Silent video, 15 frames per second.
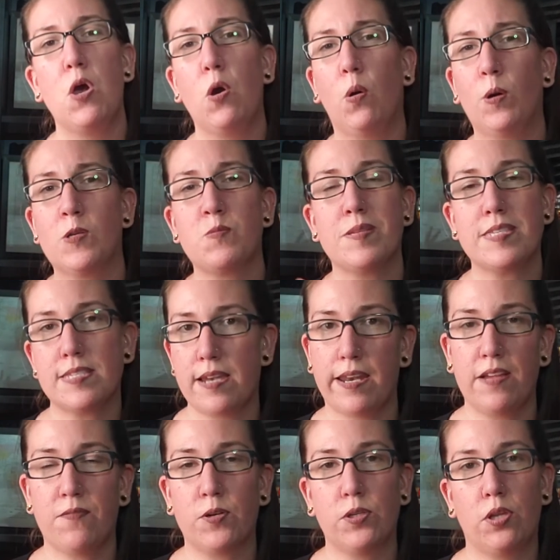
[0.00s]
or has been studying
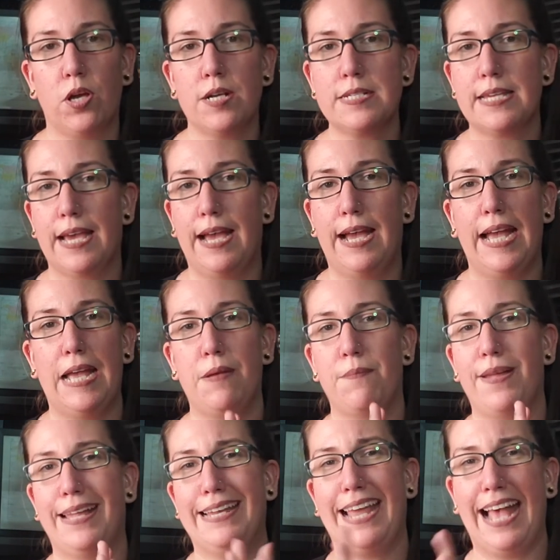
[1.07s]
for a long time
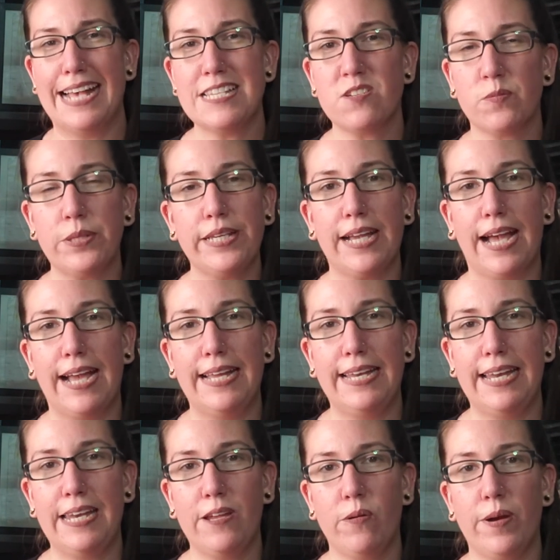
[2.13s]
and hasn't really gotten
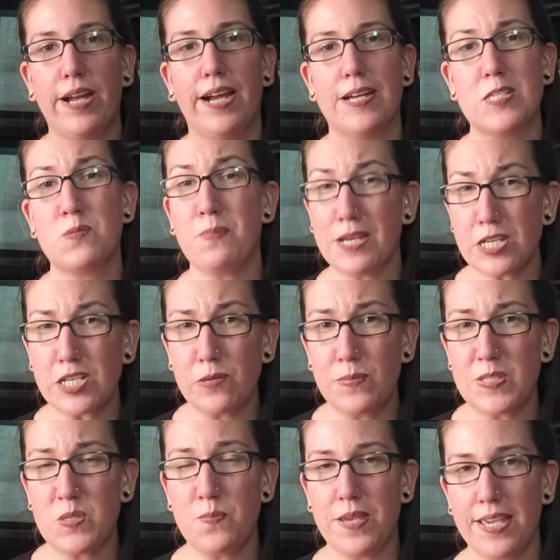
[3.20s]
anywhere, especially
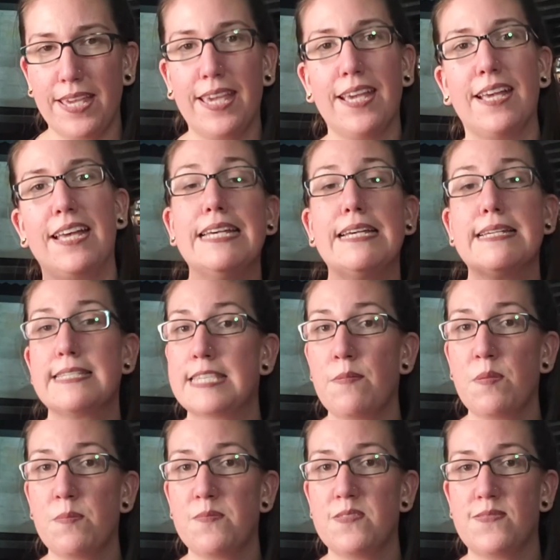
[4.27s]
with speaking,
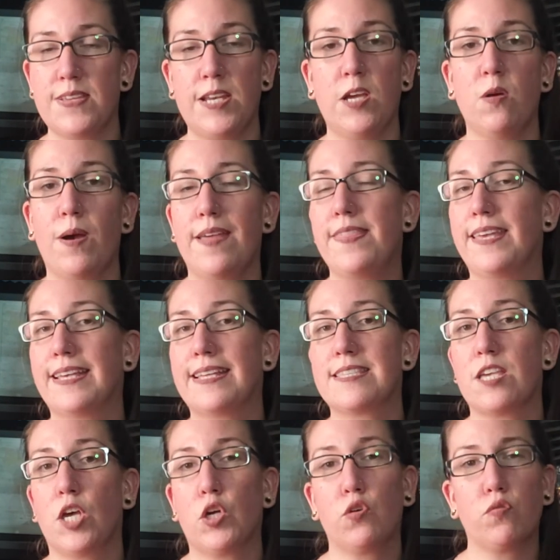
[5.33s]
send them this video. I think it's
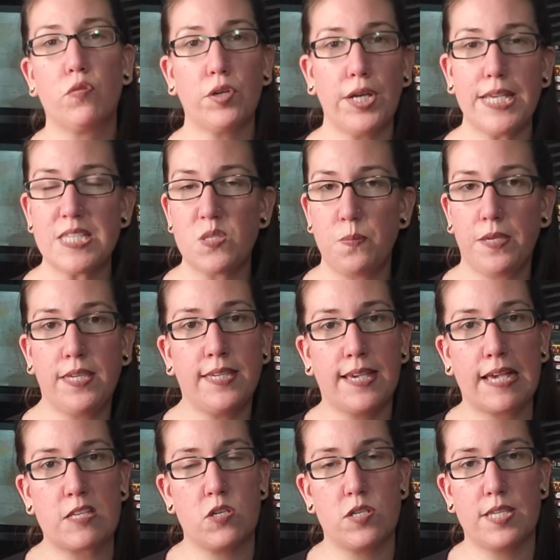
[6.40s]
a great speaking
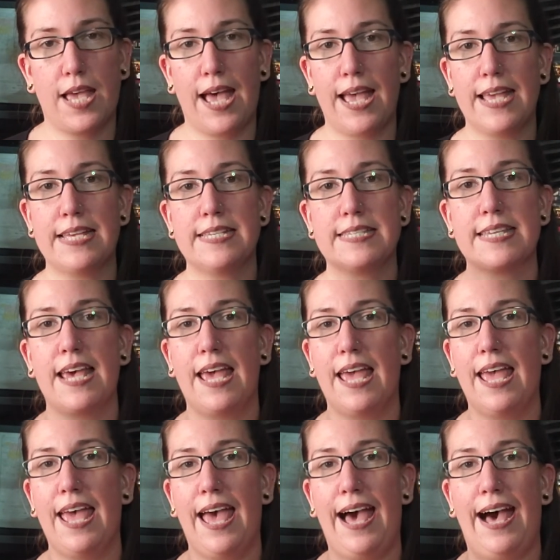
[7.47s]
exercise,
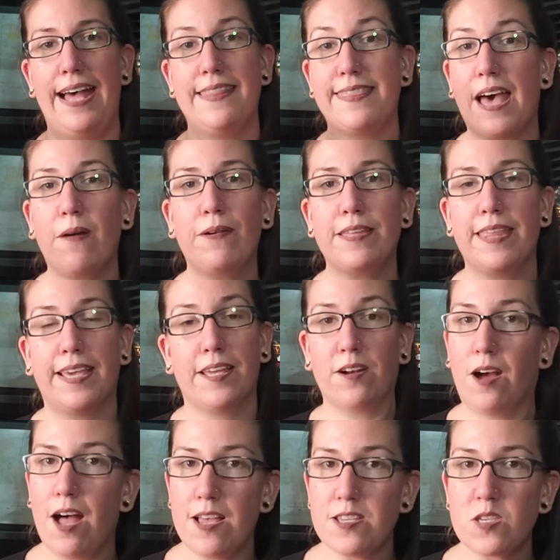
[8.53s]
and that way they can
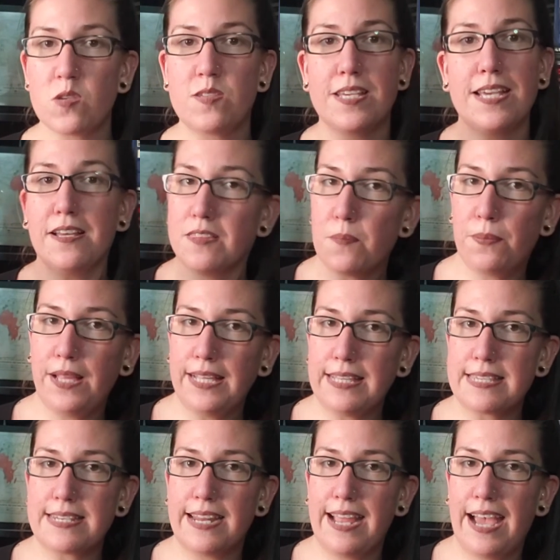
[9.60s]
also see the
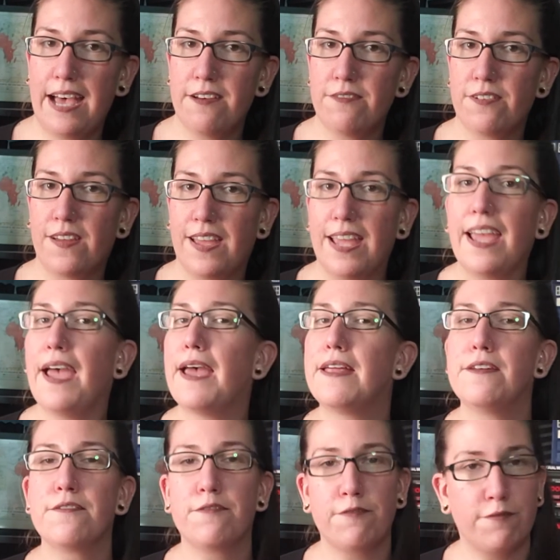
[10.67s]
playlist I have and
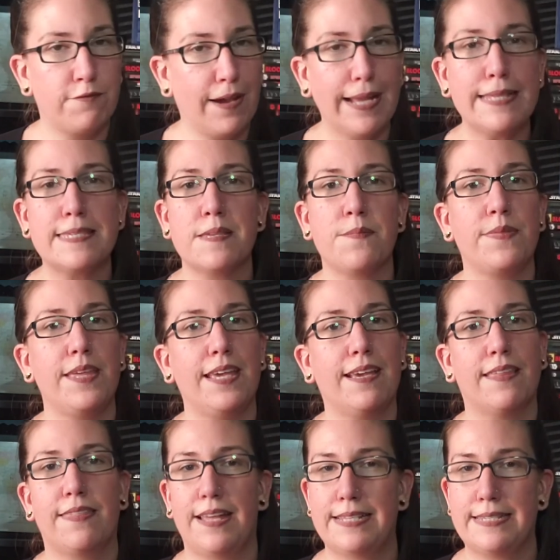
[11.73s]
find something
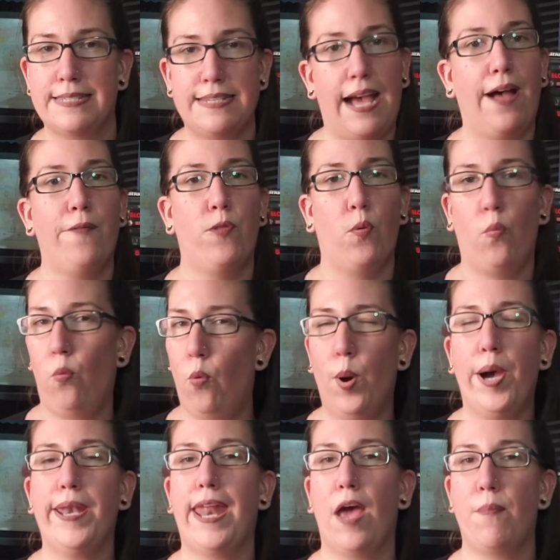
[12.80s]
that's not the
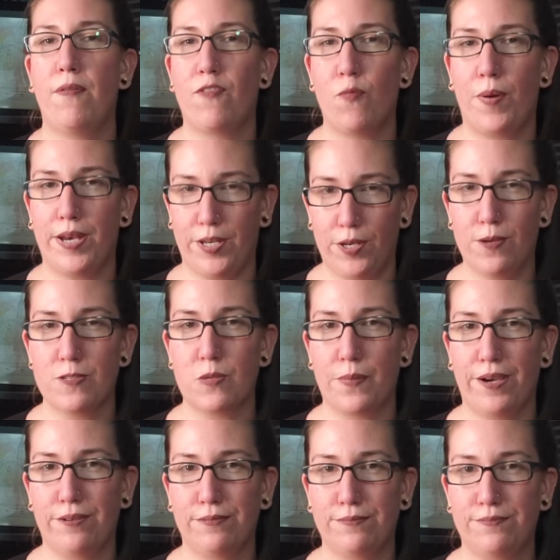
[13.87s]
one app everybody knows about.